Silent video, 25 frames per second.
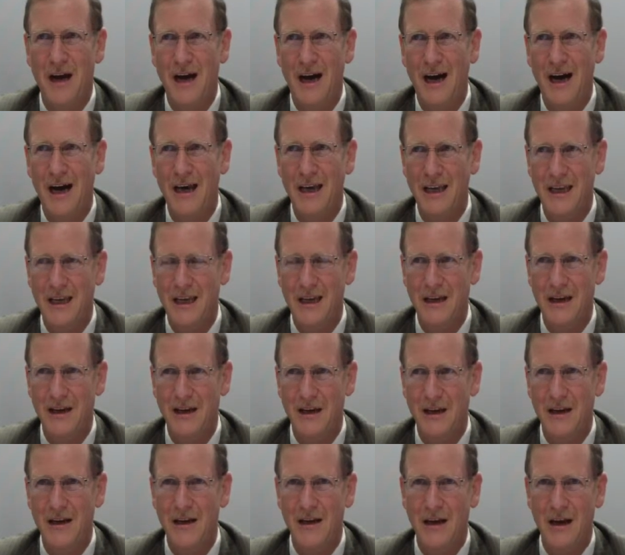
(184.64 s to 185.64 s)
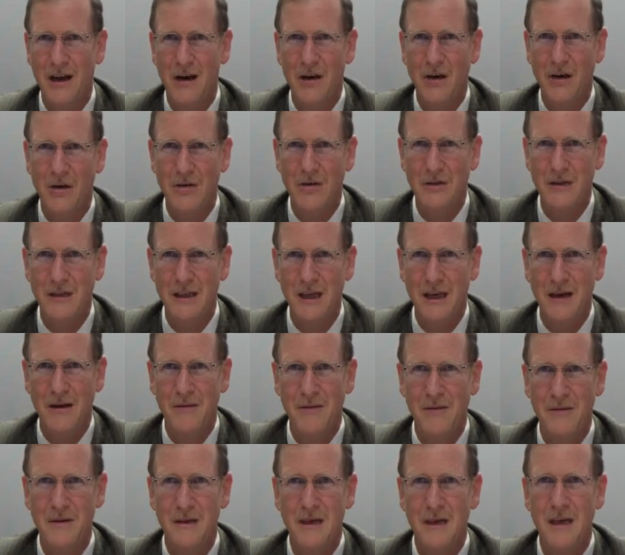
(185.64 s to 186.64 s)
high hill and, and low
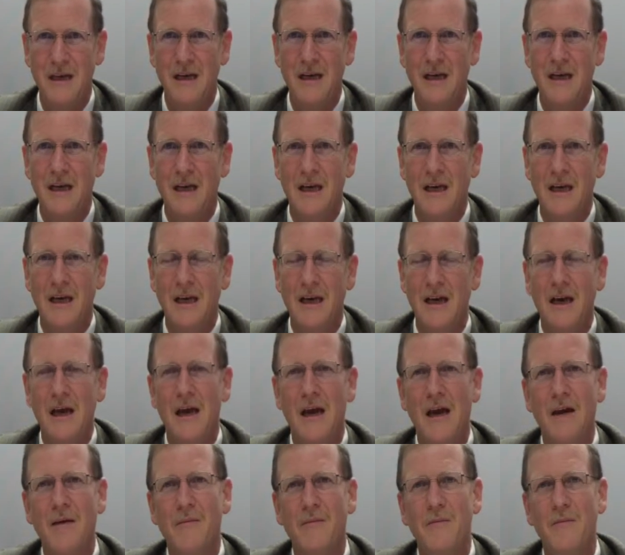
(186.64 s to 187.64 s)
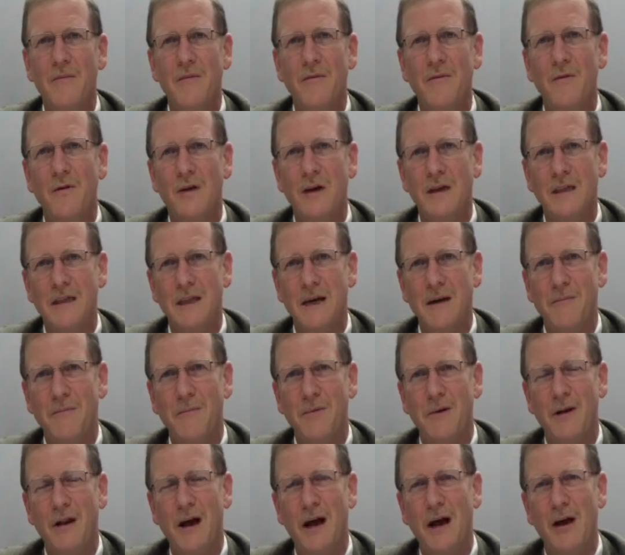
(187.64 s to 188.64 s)
sea. Um, for
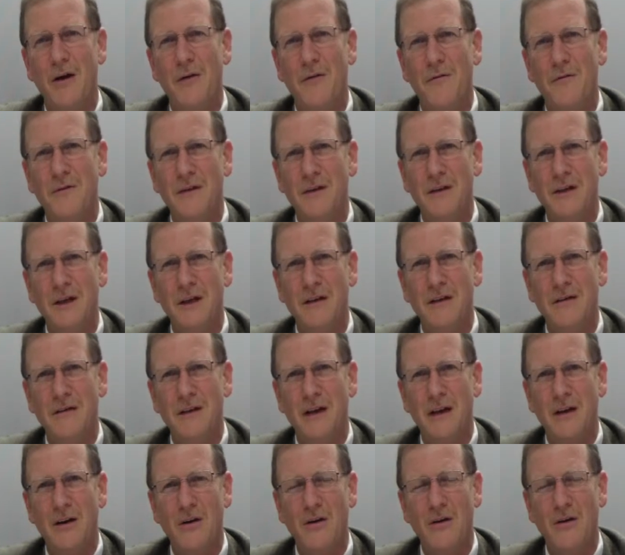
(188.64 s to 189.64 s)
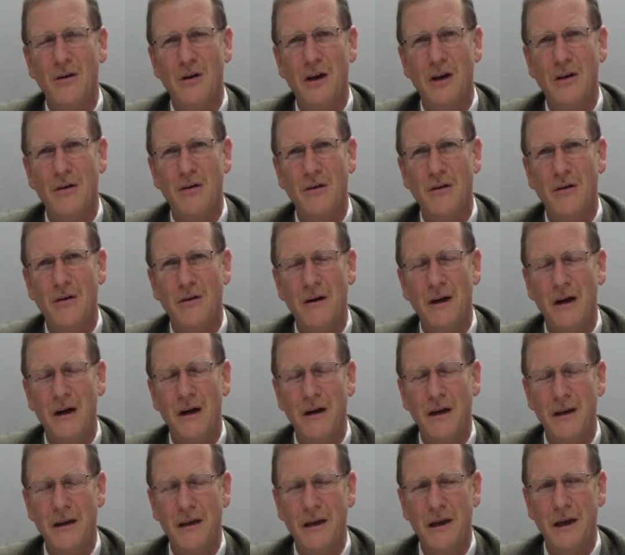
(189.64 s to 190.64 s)
example, I officiated not long ago
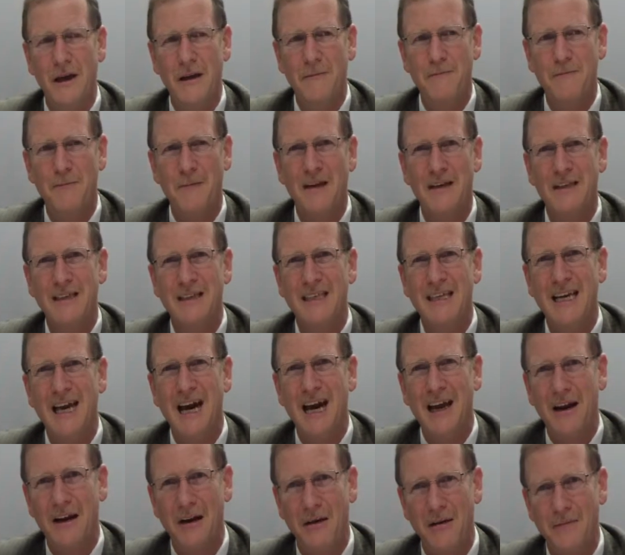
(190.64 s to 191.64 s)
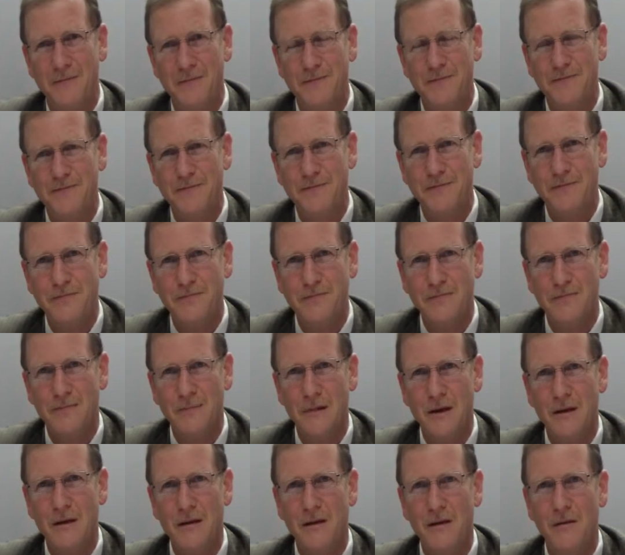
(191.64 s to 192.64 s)
in um, Seattle,
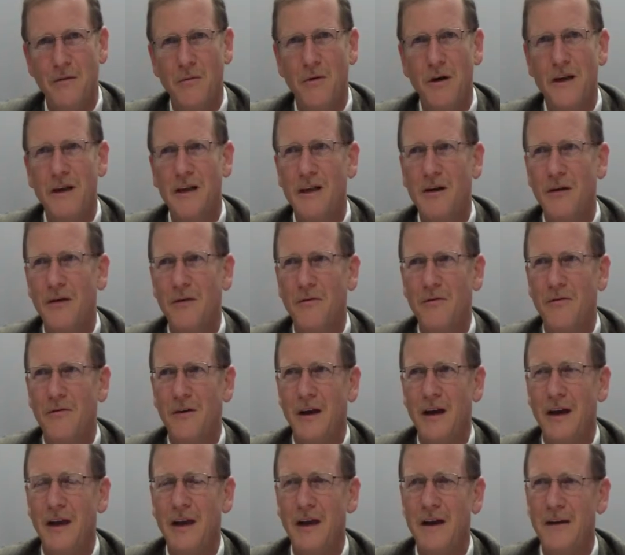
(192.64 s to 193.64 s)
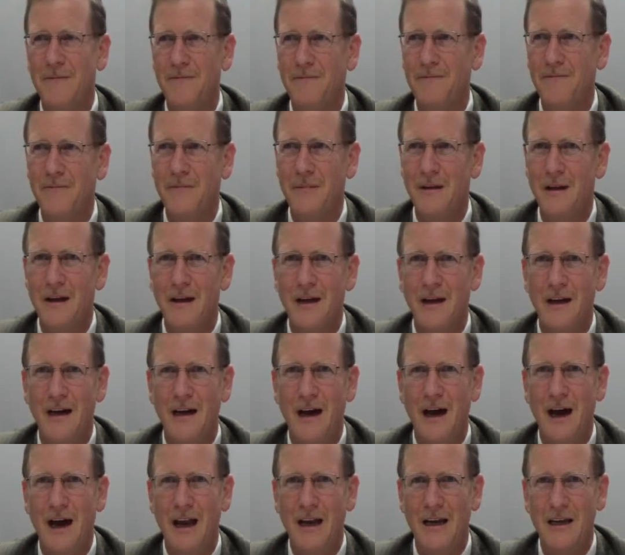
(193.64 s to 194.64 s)
the wedding of a, um,
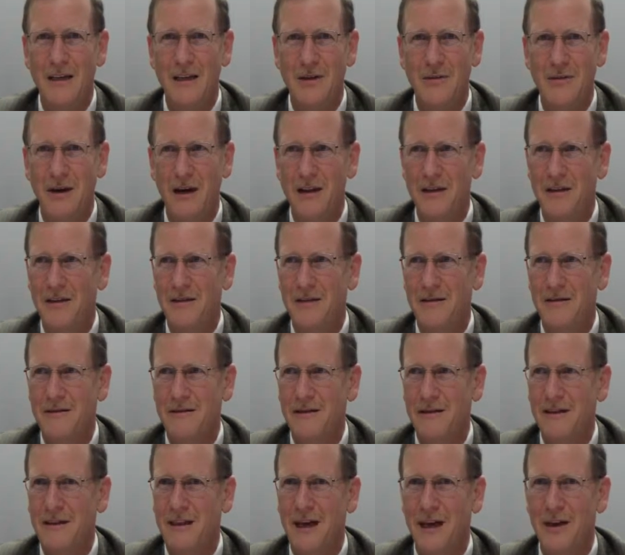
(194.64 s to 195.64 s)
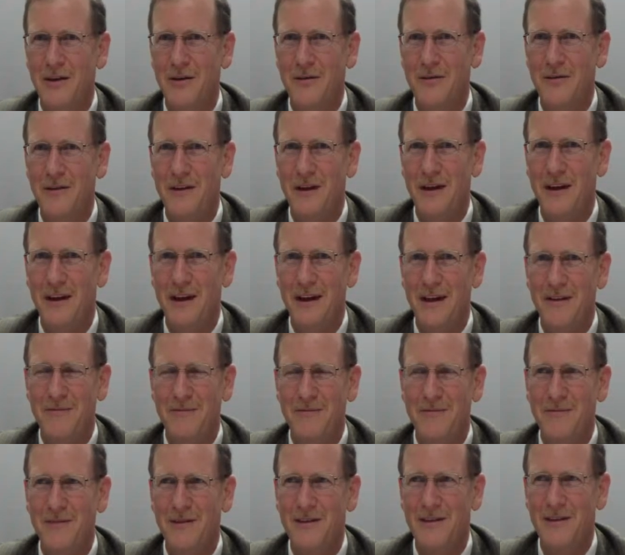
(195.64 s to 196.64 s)
Alex Ratner, the son of the
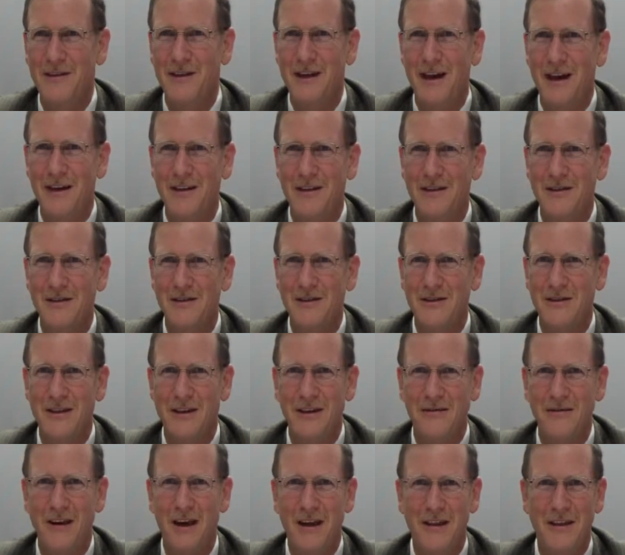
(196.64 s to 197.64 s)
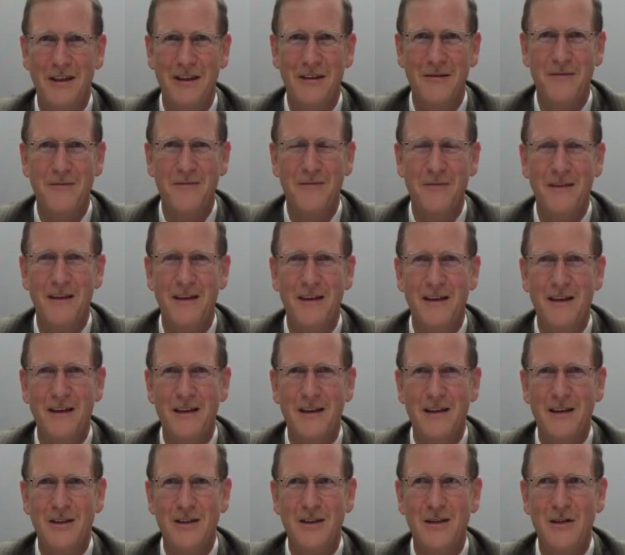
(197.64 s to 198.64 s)
doctors uh, Ratner.
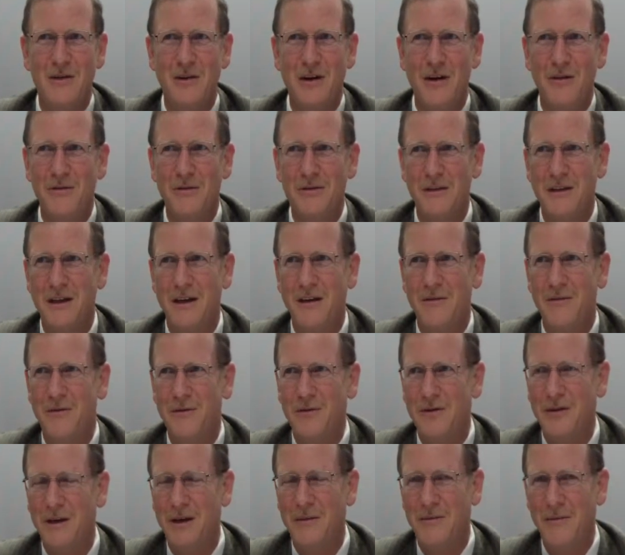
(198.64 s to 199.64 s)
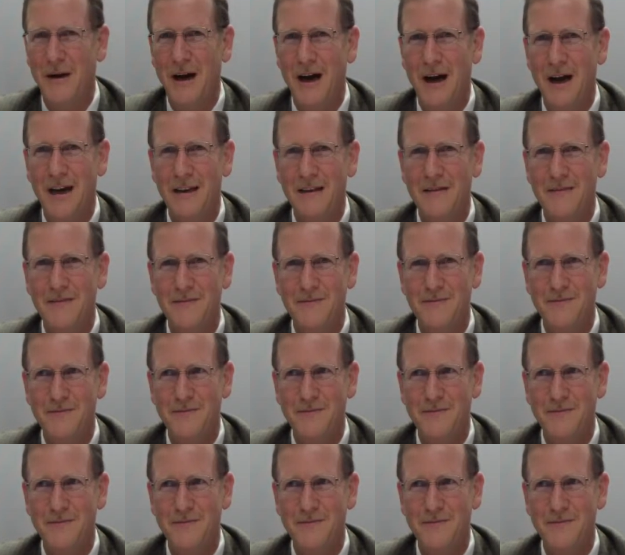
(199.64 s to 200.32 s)
So I was there for Shabbat,